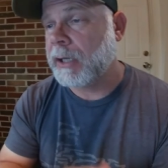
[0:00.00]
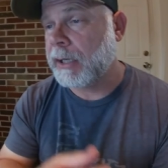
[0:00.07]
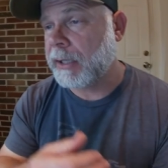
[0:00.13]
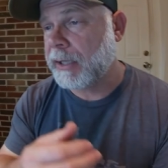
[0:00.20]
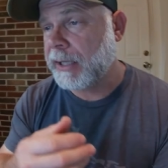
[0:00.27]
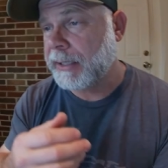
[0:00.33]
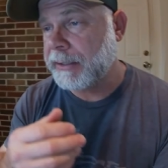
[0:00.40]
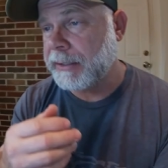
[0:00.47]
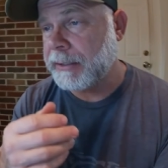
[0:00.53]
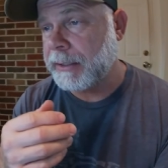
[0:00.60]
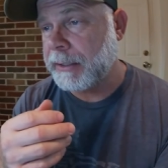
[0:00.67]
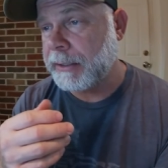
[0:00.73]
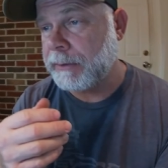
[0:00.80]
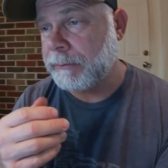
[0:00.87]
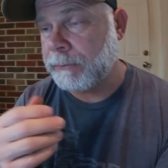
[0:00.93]
I, I need
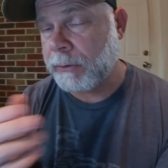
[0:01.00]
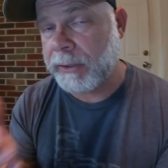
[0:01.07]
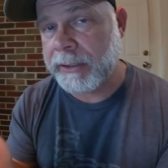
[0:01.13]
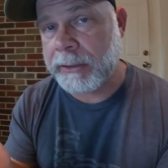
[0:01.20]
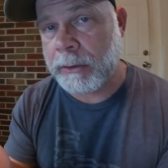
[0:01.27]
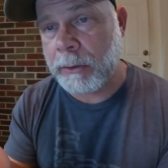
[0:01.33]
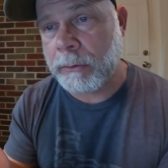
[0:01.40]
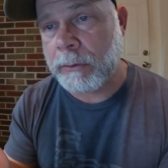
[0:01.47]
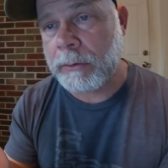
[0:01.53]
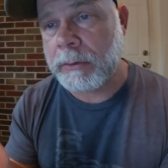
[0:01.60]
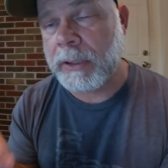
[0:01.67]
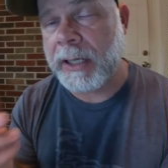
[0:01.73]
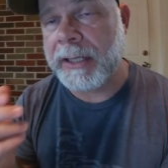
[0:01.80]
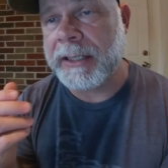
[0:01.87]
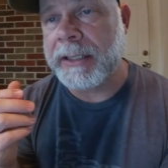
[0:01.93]
a front end loader,
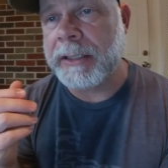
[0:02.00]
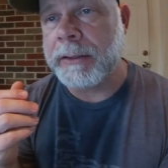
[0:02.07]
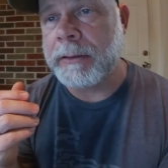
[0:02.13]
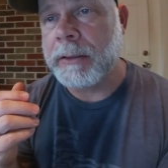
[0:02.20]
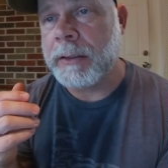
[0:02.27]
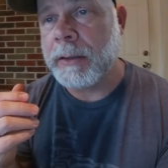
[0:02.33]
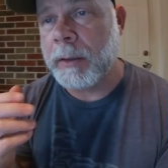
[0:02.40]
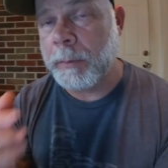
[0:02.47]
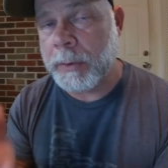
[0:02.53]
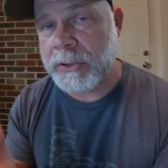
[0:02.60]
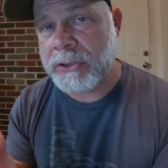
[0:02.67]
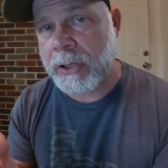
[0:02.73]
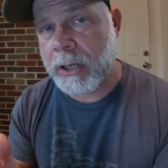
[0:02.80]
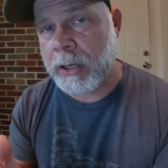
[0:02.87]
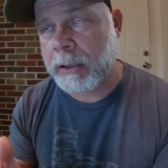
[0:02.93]
I need a
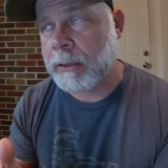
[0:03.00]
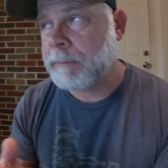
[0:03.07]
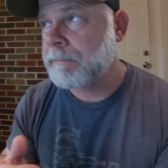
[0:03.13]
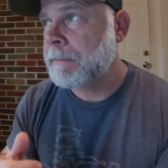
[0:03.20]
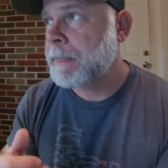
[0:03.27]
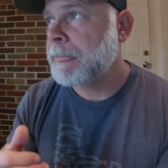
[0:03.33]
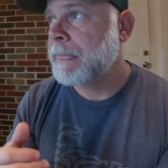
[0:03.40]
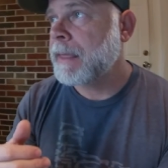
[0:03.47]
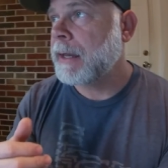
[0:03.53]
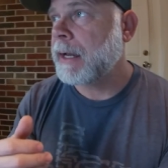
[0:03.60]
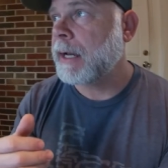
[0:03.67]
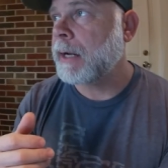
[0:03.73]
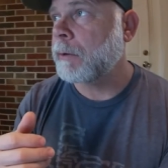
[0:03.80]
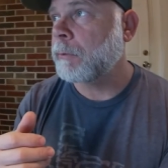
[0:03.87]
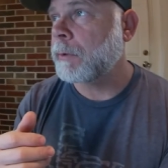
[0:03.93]
bush hog,
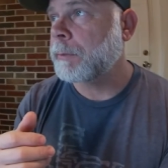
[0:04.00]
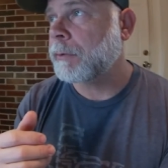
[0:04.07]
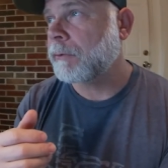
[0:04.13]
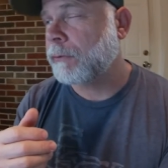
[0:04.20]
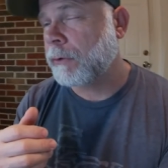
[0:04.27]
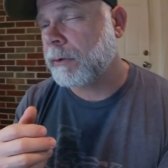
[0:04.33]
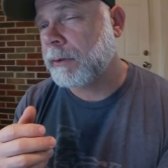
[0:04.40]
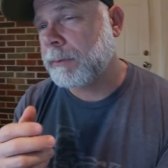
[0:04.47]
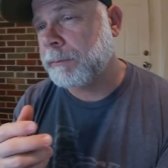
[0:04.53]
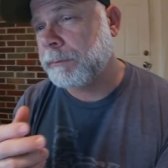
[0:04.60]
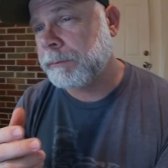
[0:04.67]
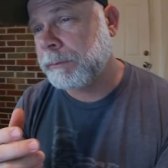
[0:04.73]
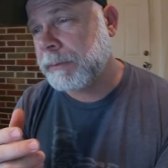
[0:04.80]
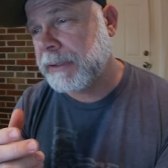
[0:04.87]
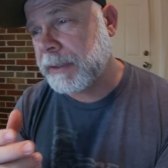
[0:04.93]
I would prefer to
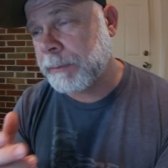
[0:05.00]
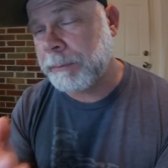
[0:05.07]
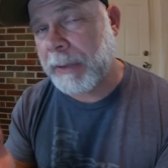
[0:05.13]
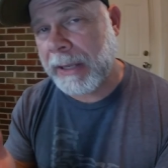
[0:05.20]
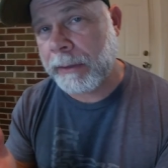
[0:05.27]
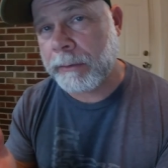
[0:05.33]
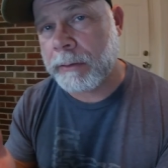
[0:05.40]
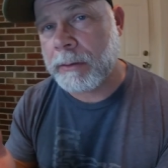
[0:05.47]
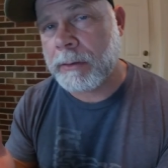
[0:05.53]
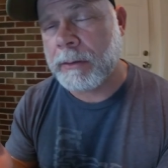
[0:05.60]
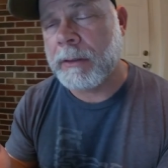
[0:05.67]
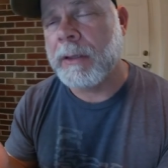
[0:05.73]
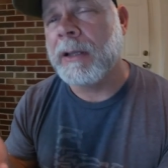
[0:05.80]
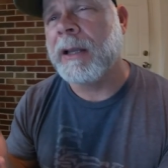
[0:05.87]
get a baler.